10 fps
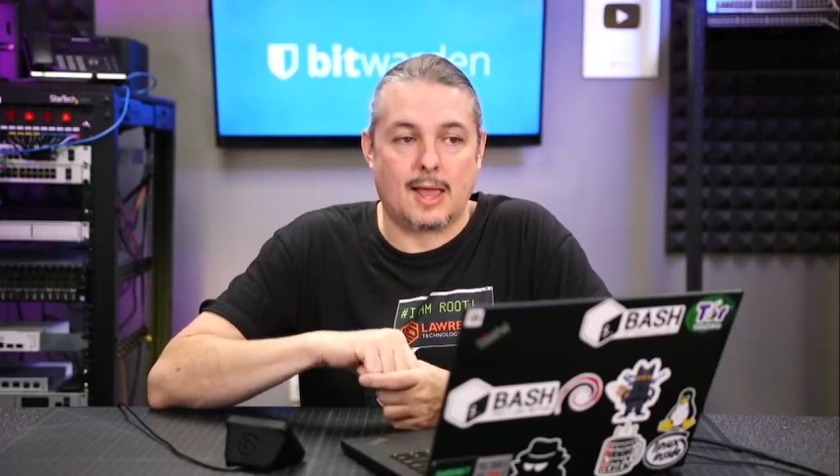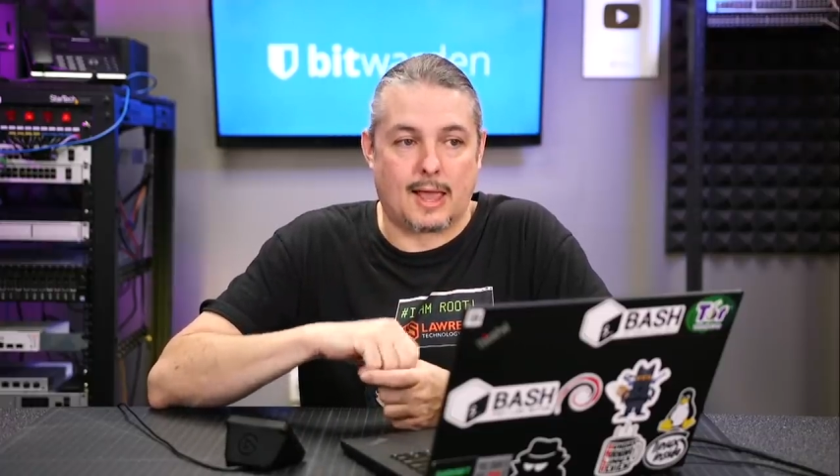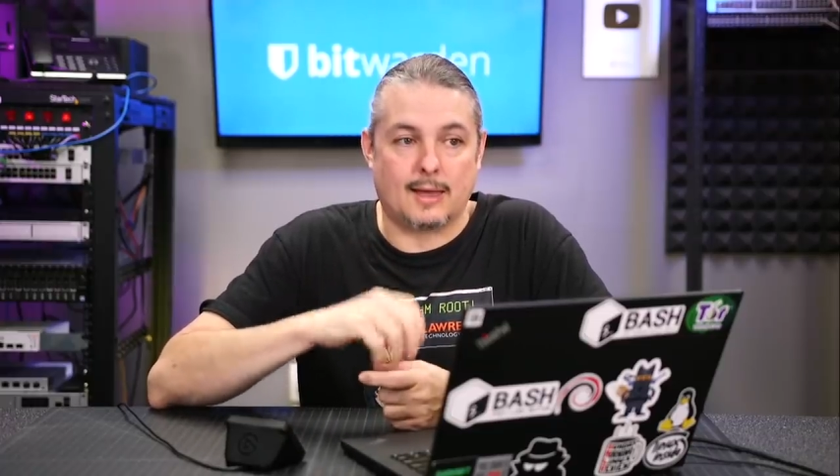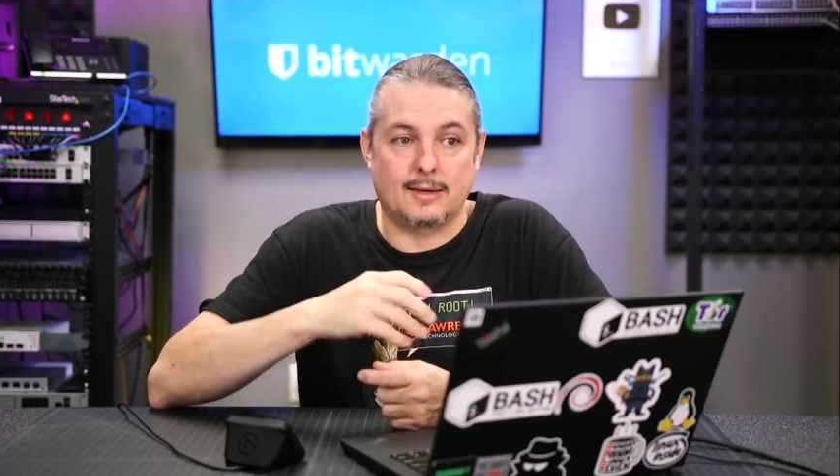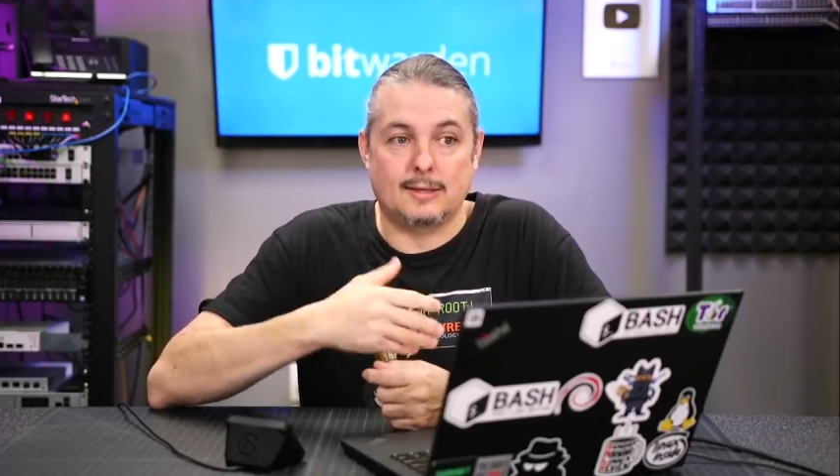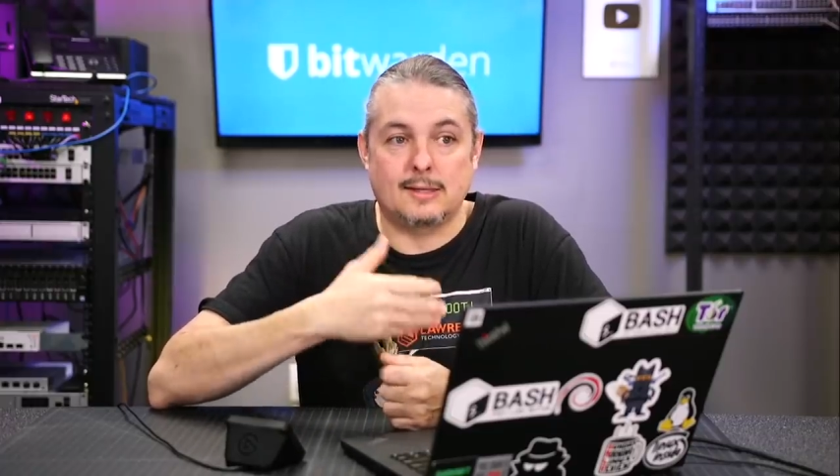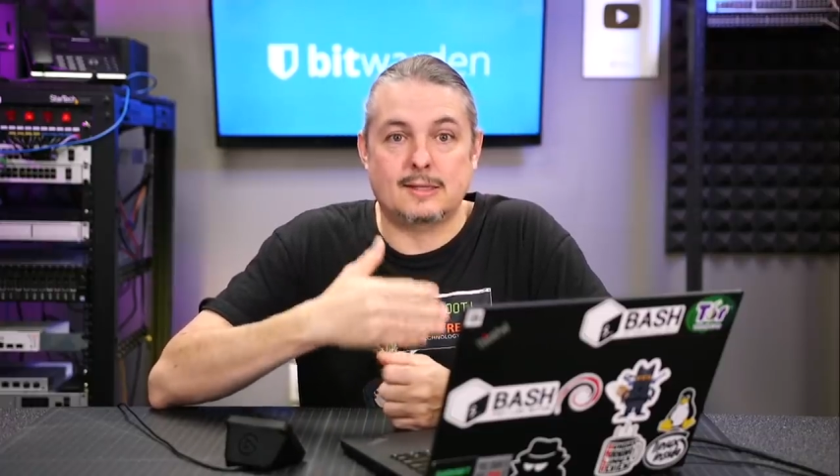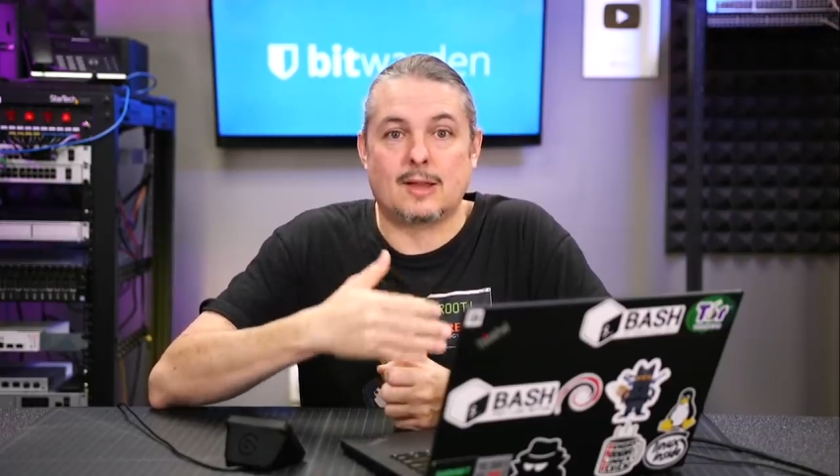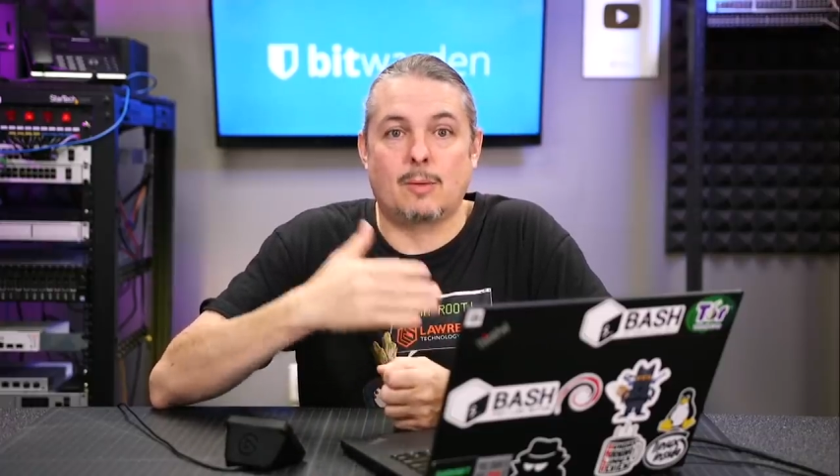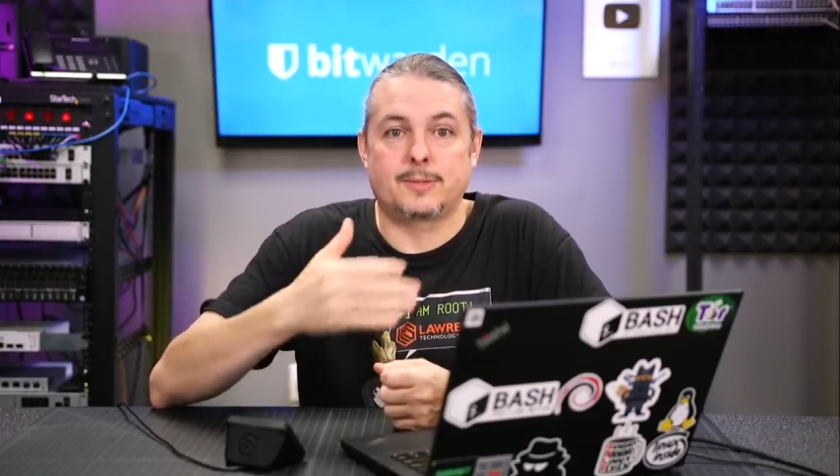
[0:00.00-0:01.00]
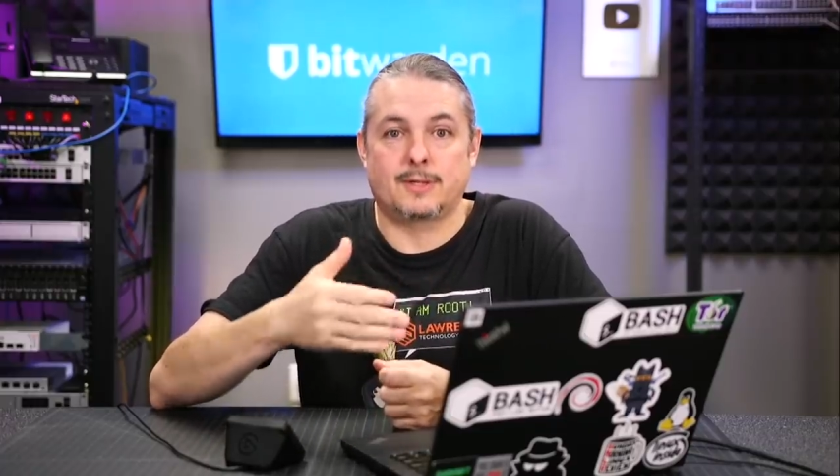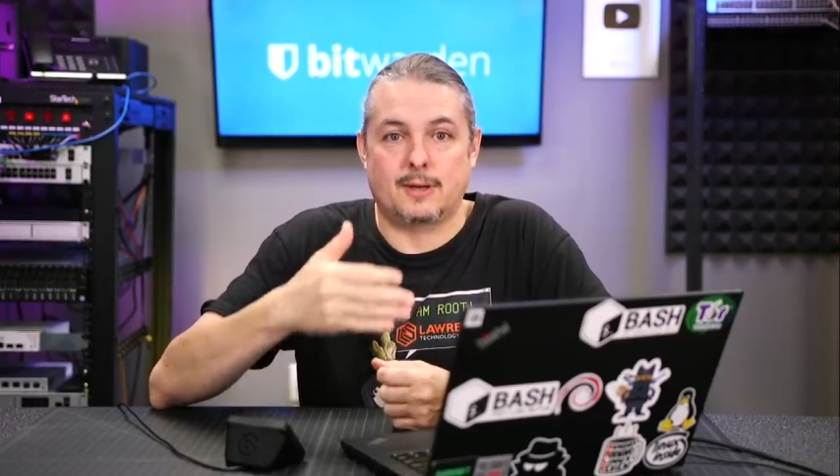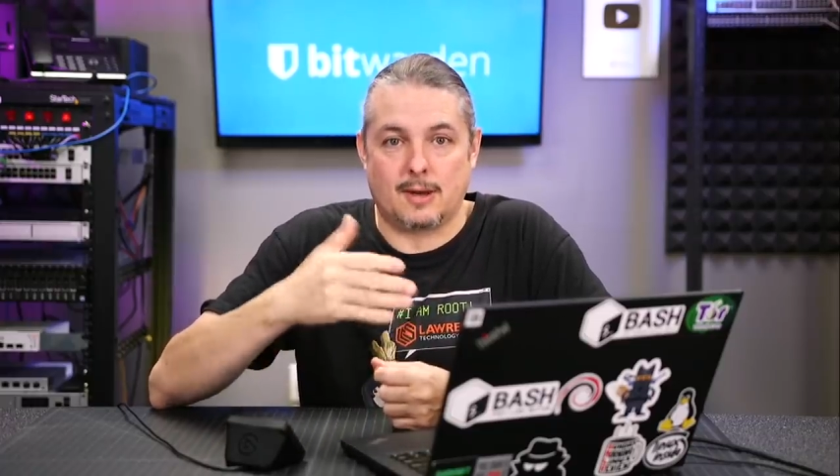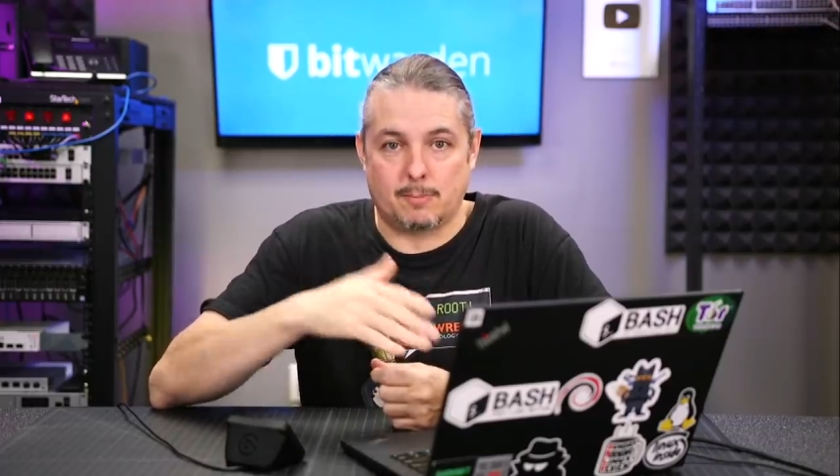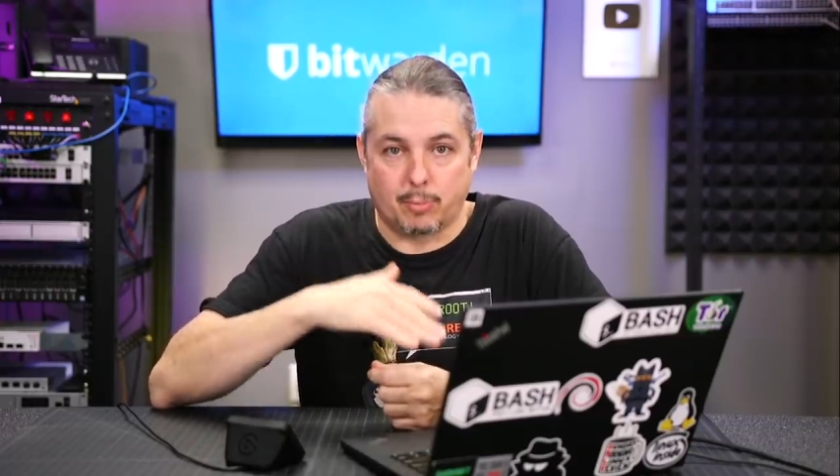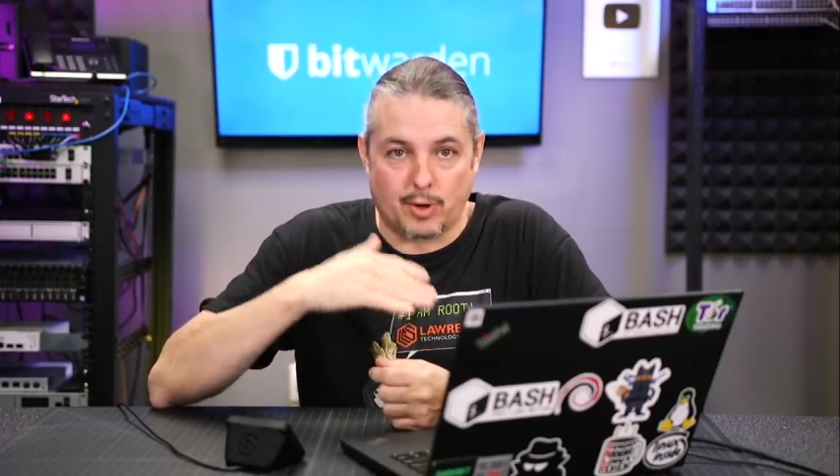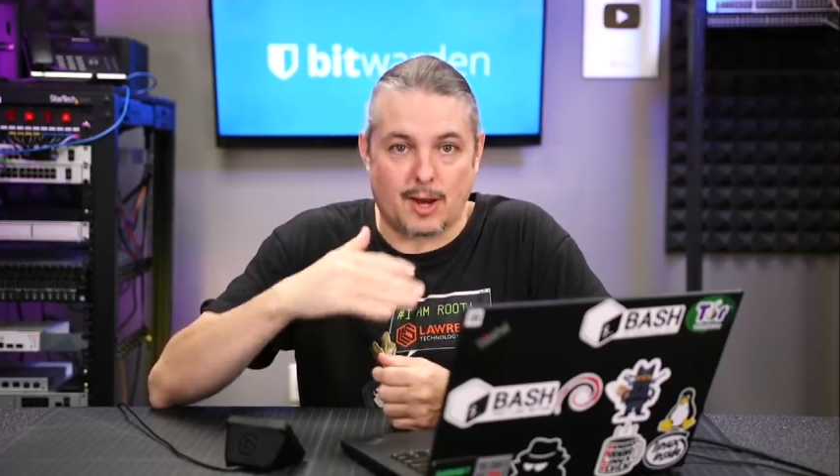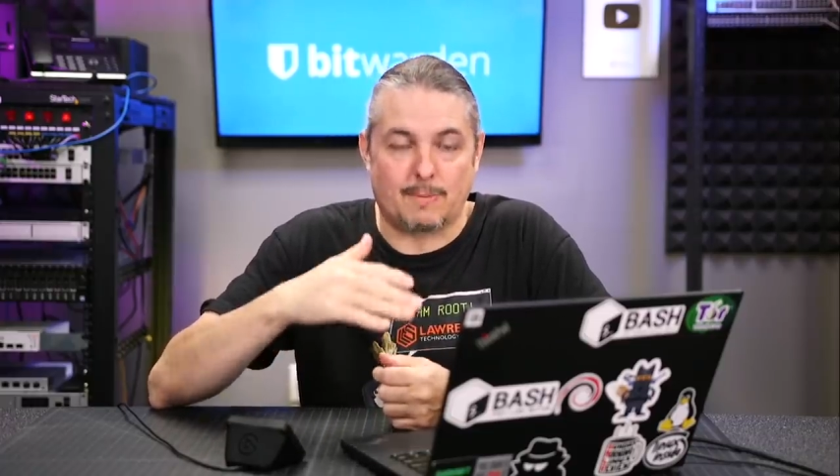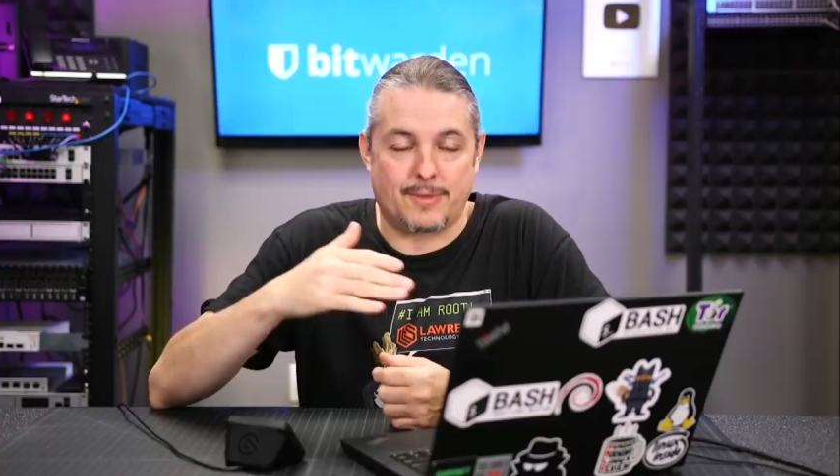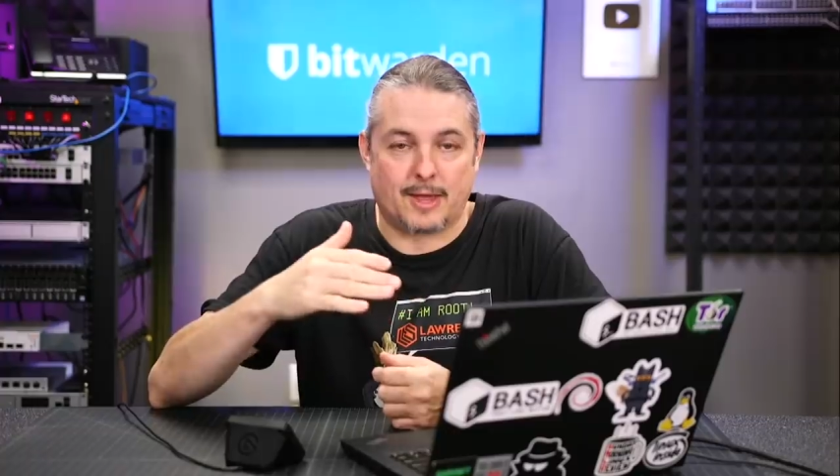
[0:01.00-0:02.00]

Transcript: And this helps bring up